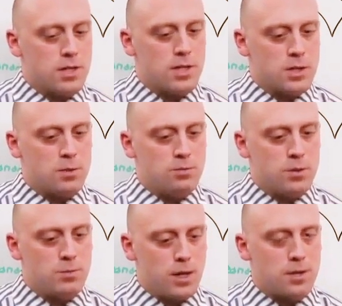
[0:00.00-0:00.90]
is
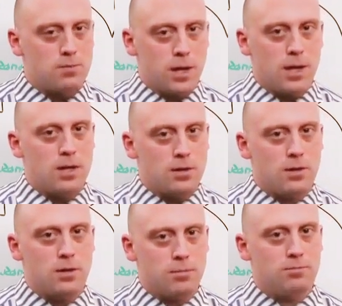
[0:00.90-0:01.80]
done by
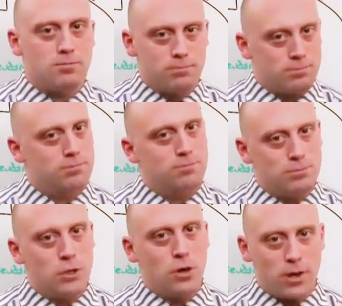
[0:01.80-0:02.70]
the
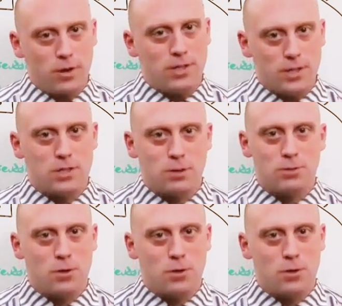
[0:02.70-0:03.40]
urinary system.